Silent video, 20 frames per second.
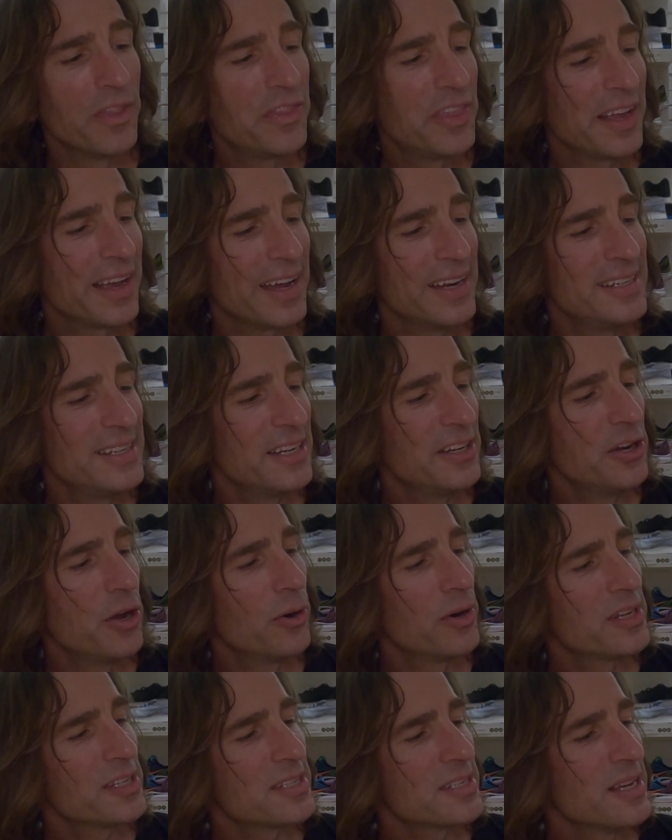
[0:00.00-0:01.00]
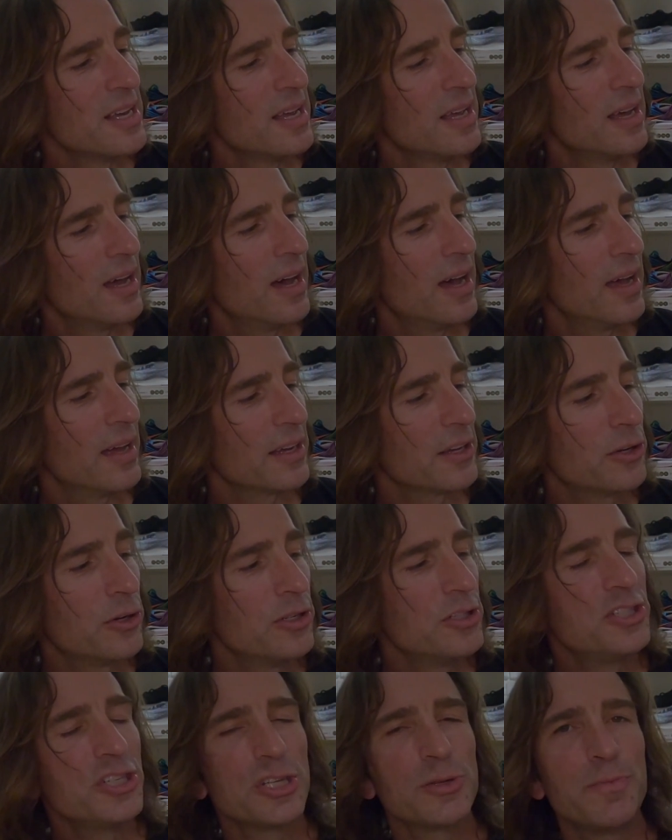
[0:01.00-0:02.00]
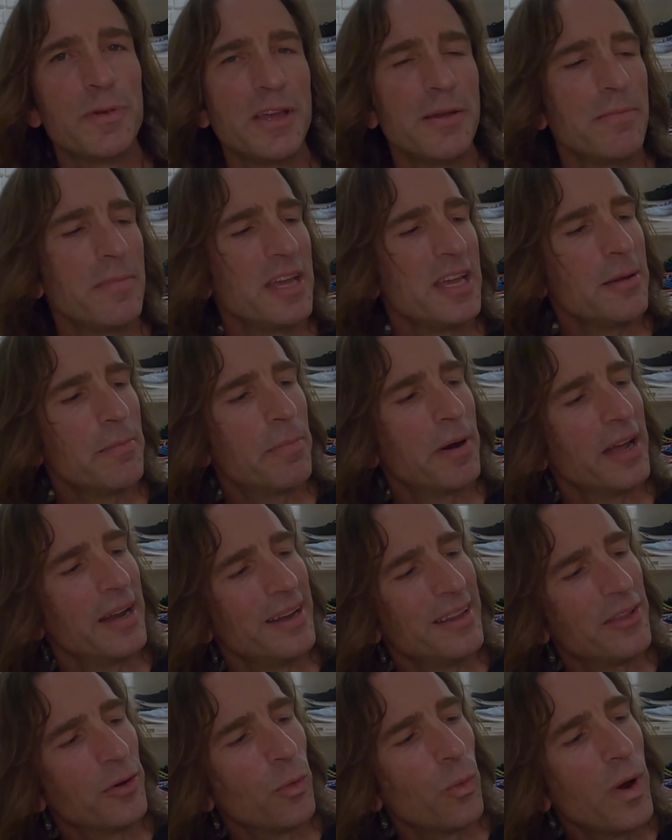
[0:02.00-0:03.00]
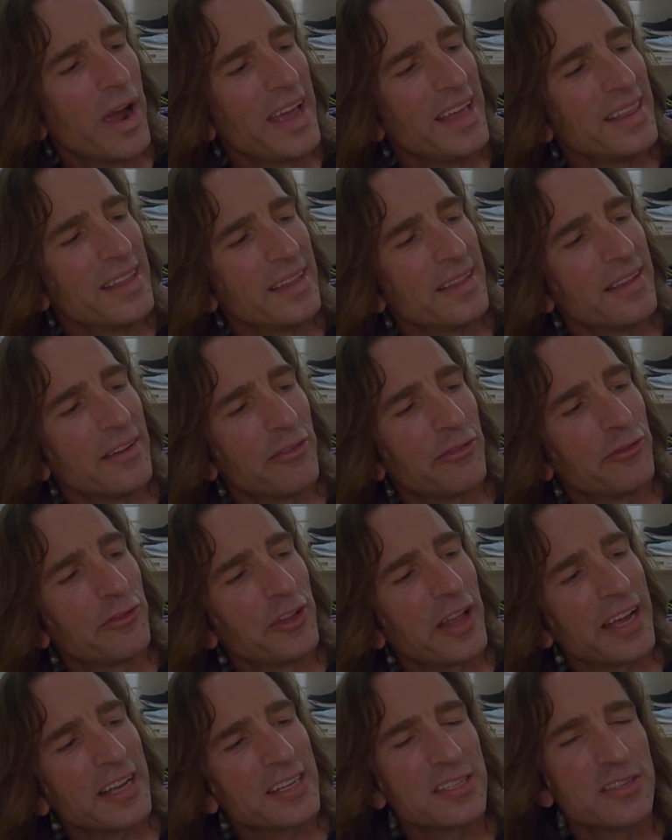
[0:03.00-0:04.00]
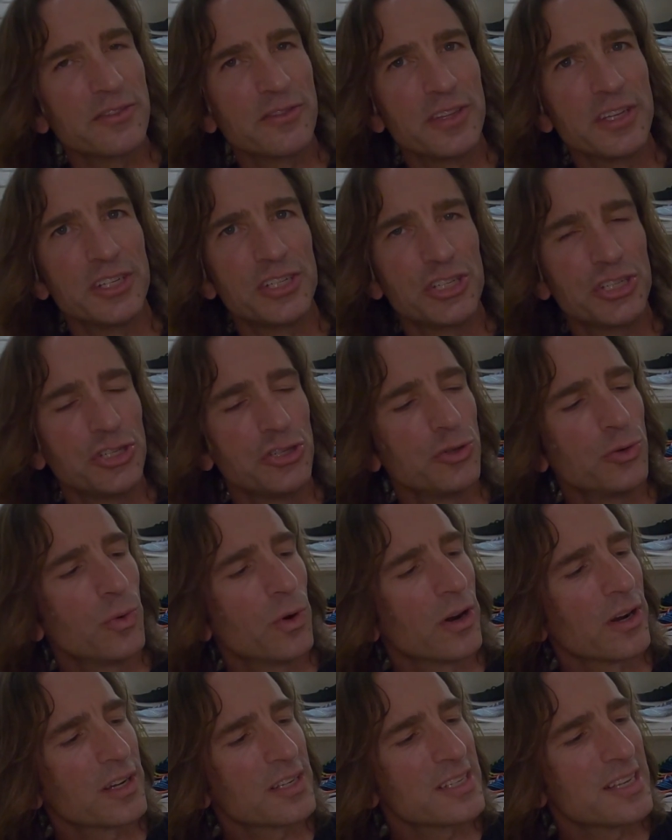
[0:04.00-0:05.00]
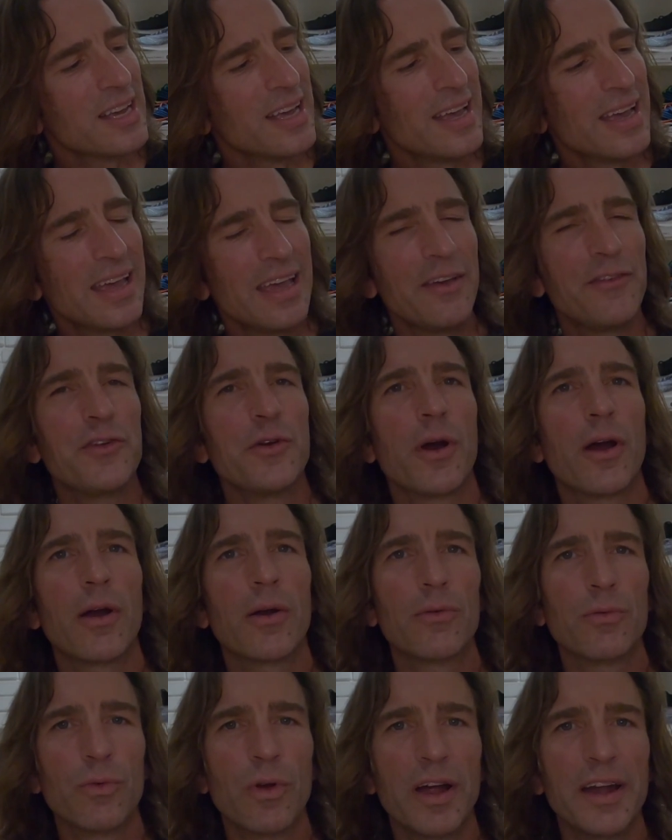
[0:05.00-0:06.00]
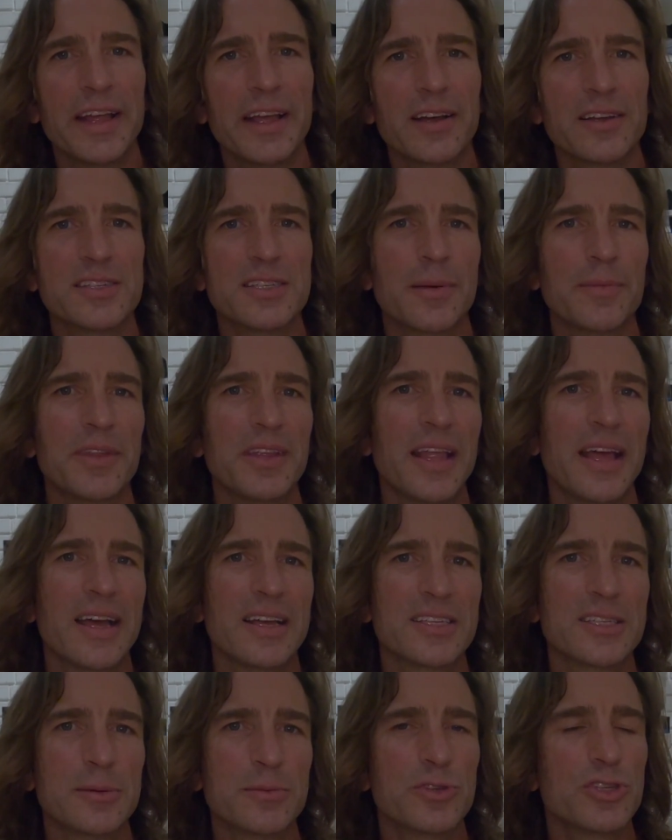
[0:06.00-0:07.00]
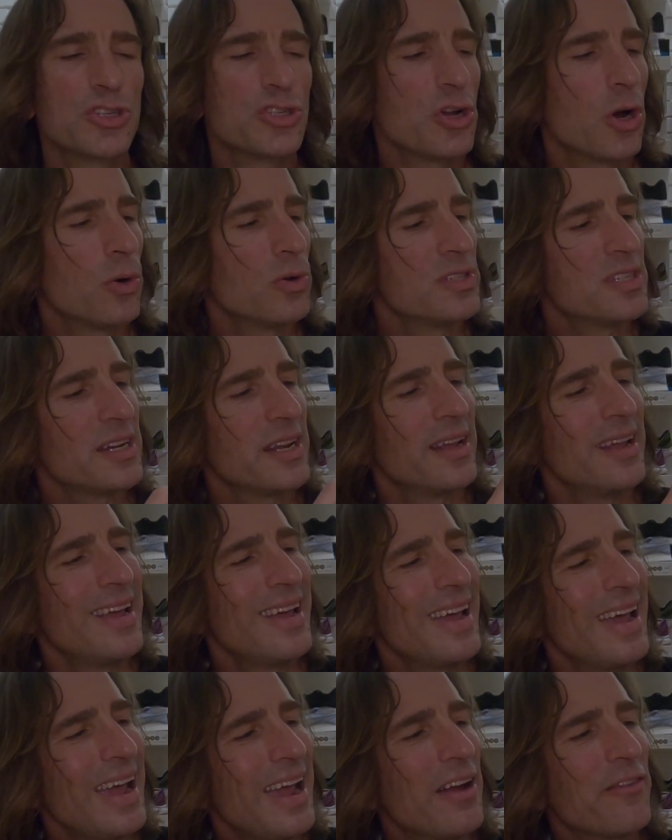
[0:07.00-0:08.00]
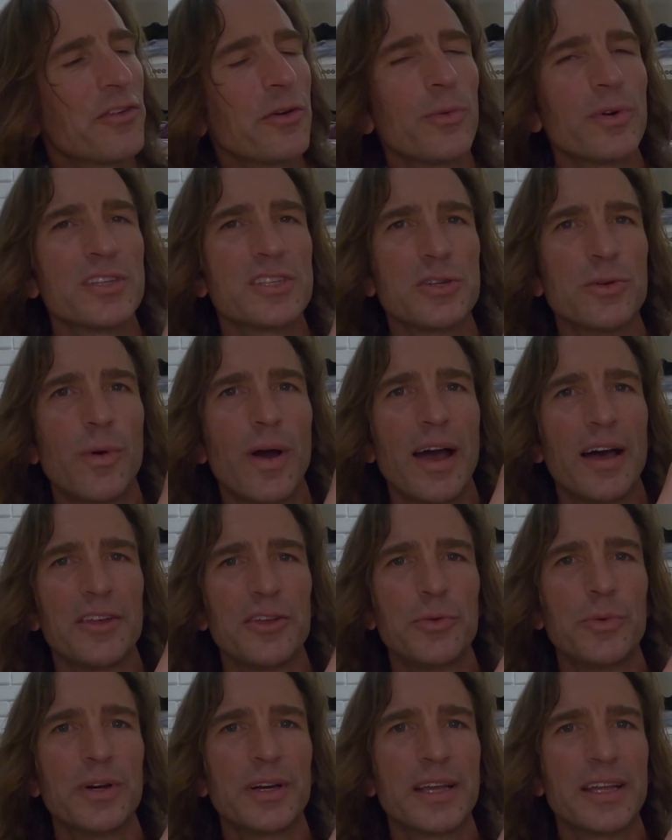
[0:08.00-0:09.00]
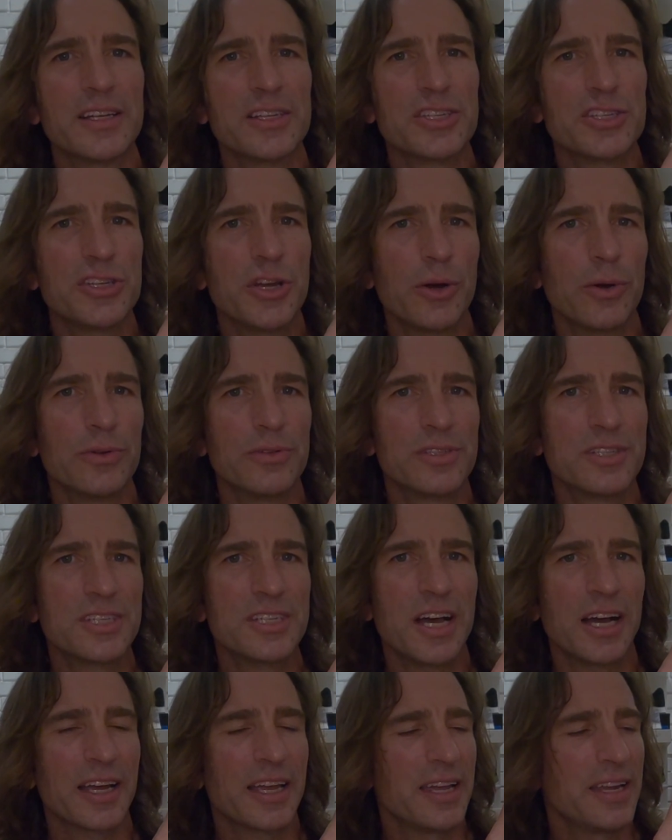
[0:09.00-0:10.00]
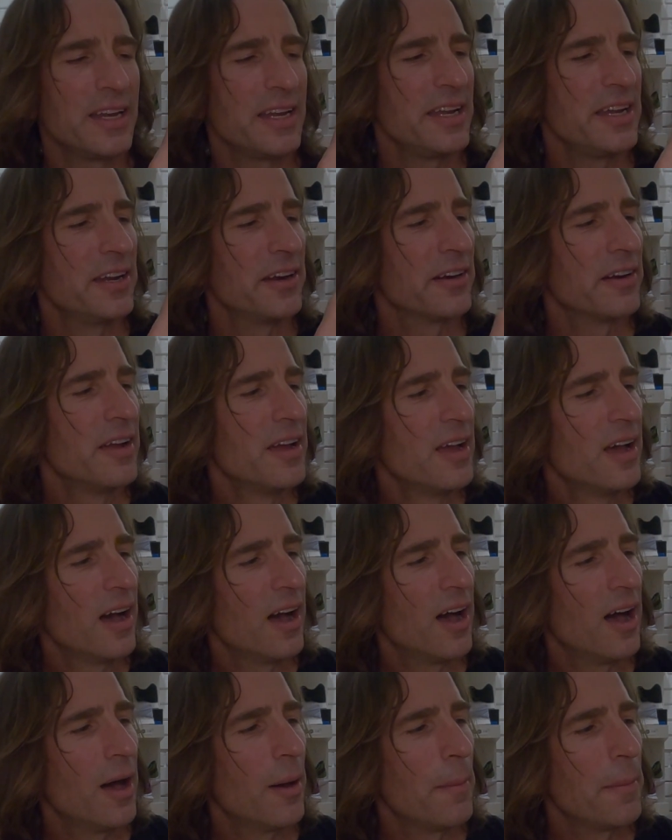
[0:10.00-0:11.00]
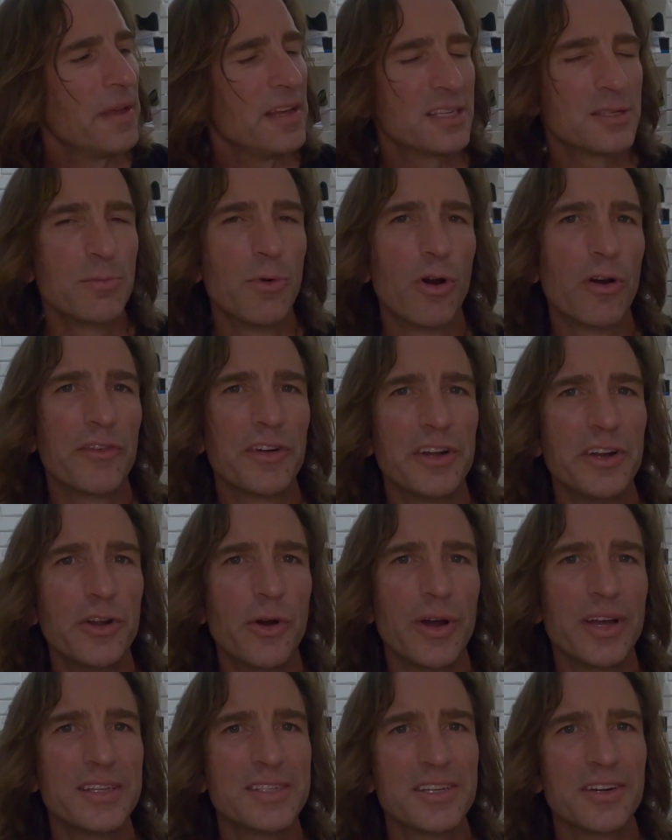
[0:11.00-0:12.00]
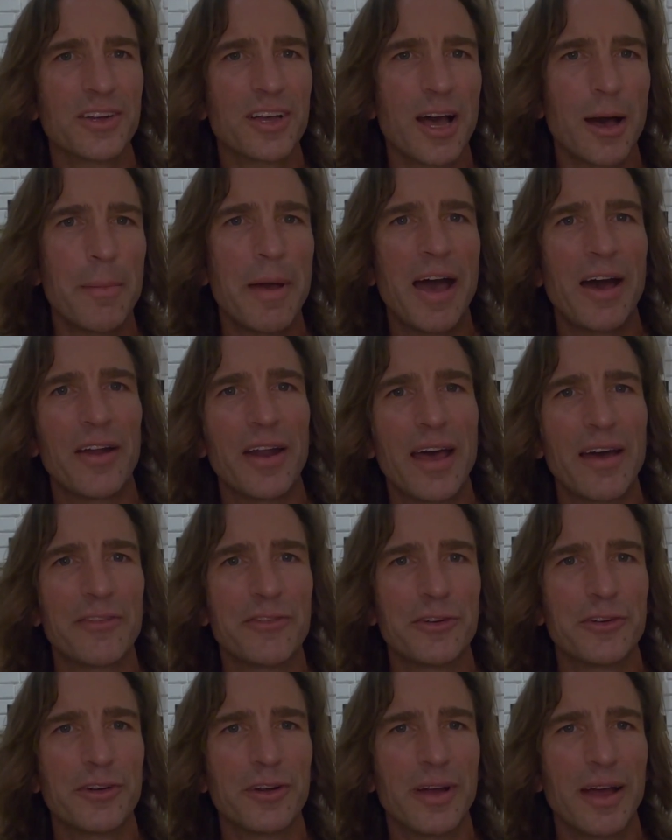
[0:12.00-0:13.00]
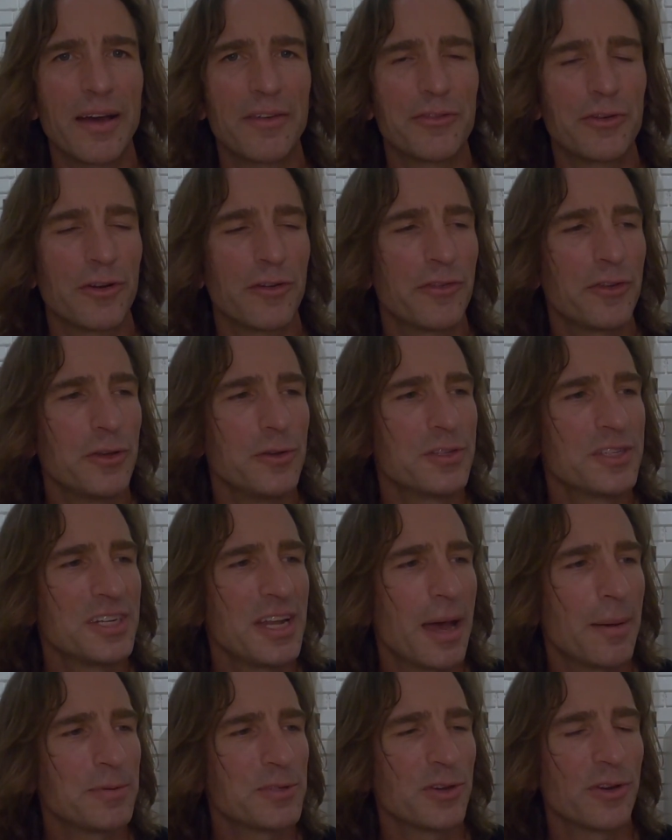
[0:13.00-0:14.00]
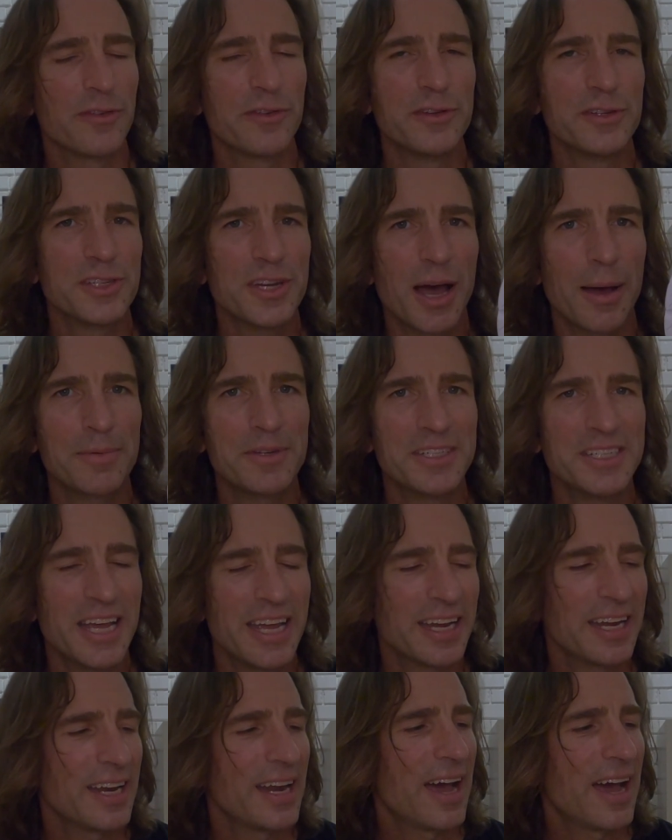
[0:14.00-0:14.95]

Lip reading: thing I did notice, it could just be me, but the way that the flex of this shoe works, if you are running on something that has some stones in it, every once in a while you will get a stone stuck in here. It's more of an annoyance. It'll come out after a few steps or if you stop to take it